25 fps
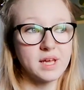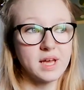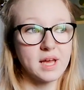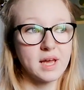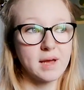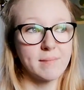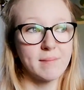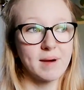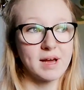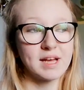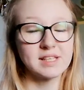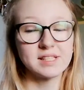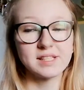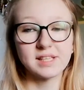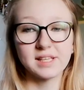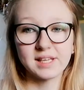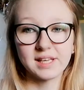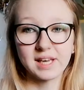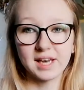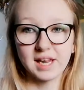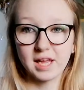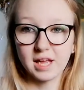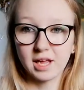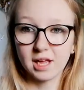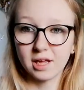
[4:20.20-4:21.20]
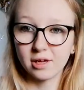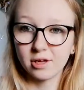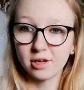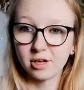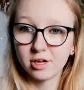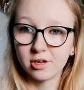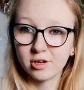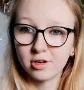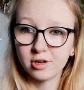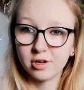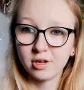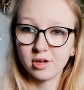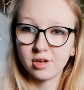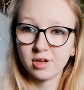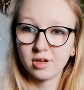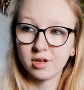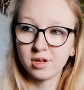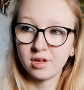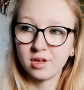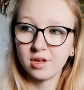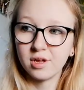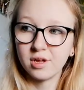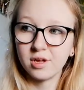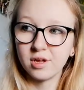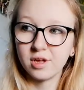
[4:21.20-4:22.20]
it basically
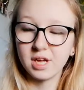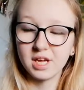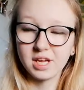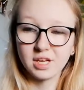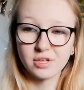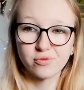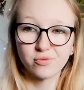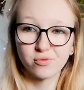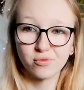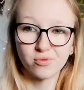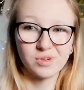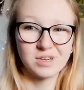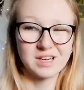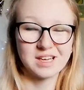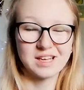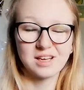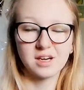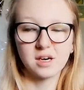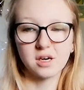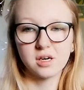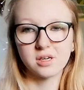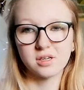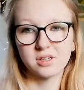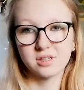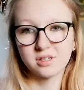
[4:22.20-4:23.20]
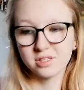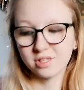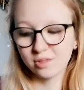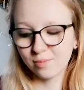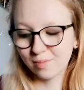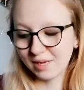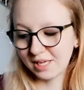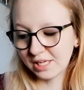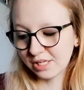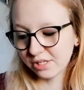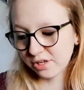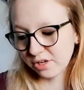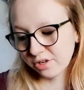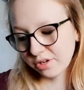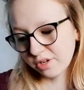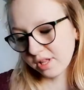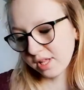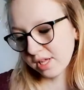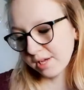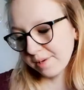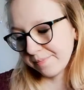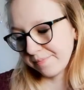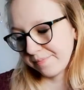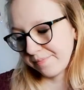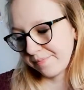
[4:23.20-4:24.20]
is really hard, so please don't do
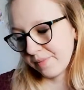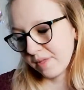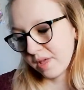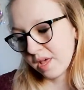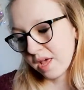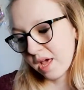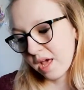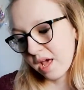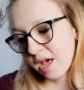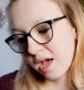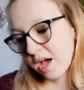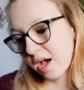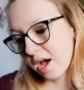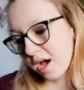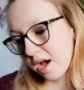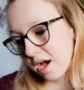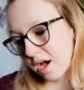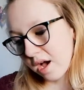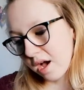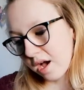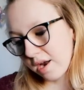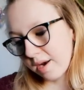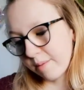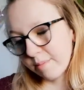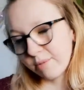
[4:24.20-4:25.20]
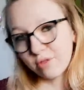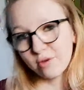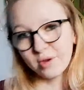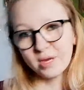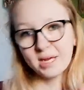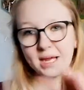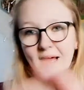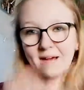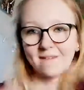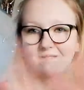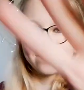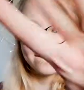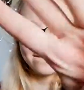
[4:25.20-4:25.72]
that. Number three.